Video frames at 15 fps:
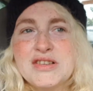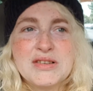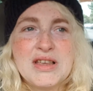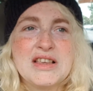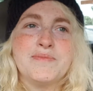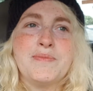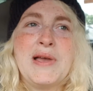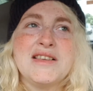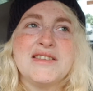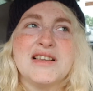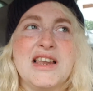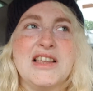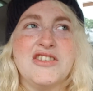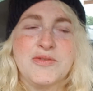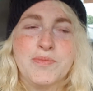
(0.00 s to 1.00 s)
It's
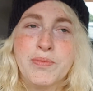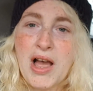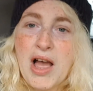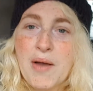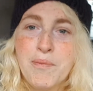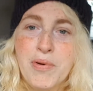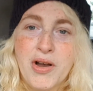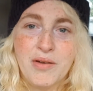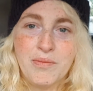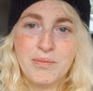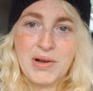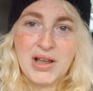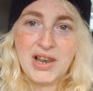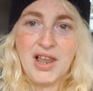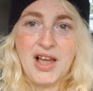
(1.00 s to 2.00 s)
basically just put
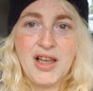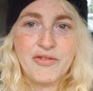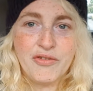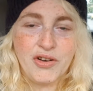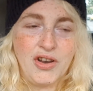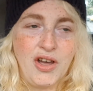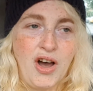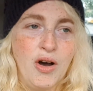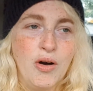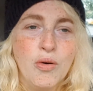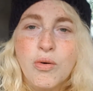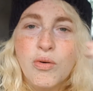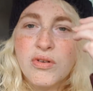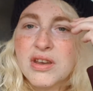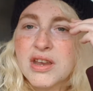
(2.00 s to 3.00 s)
my life on
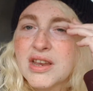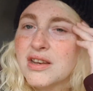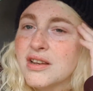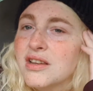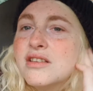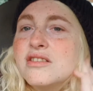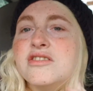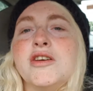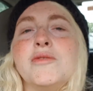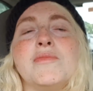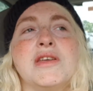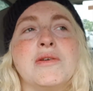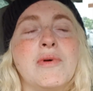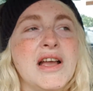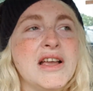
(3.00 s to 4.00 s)
hold in so
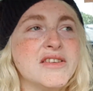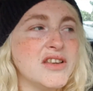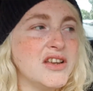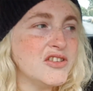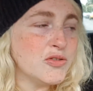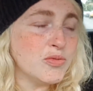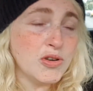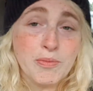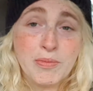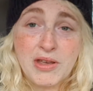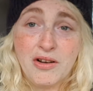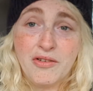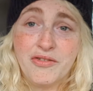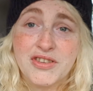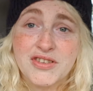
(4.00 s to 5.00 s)
many ways, and I just want to be
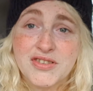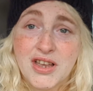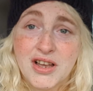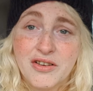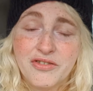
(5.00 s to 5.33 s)
off the stuff.